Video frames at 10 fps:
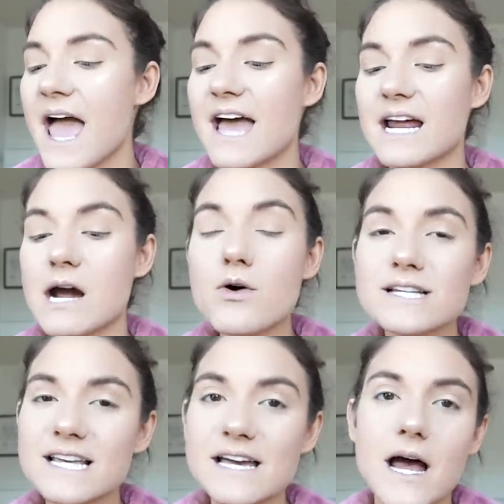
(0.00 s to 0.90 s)
and I
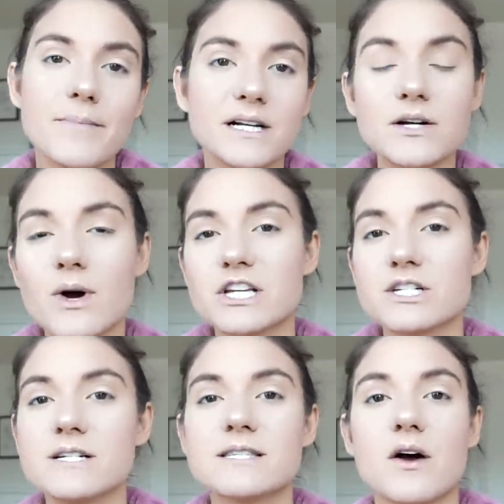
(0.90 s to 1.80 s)
always get a million
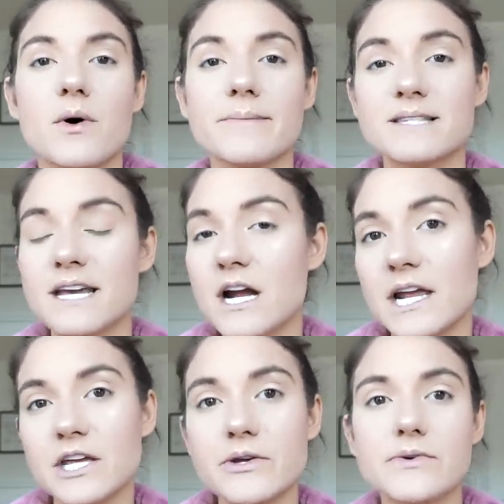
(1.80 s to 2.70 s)
questions on what
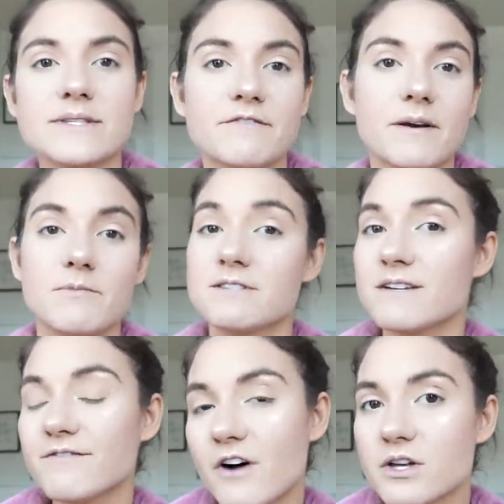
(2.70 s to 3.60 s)
mascara I use, if I'm
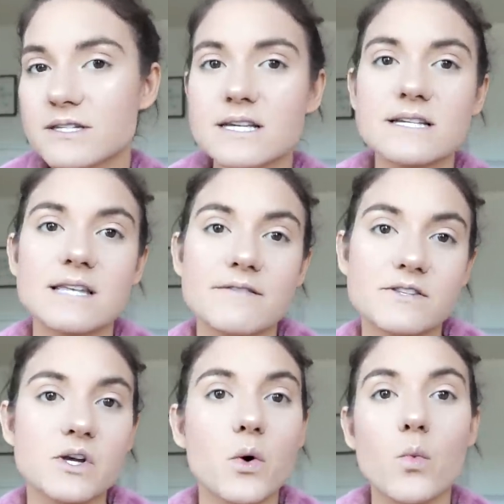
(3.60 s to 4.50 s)
using falsies, if
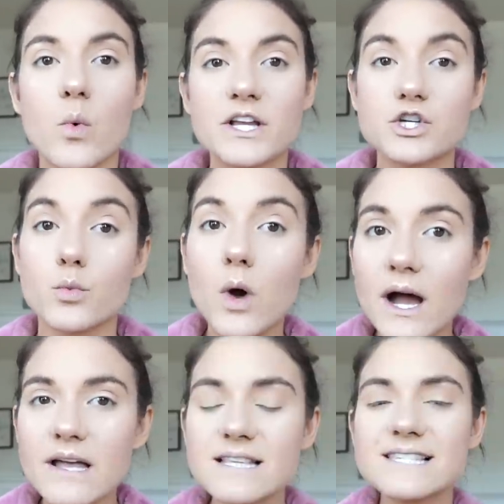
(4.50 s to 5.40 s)
so, which
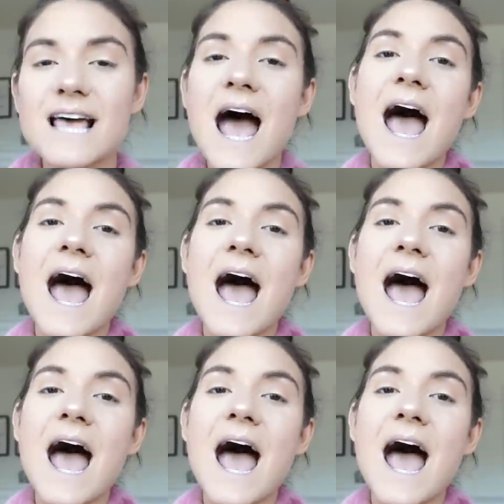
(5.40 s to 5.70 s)
ones.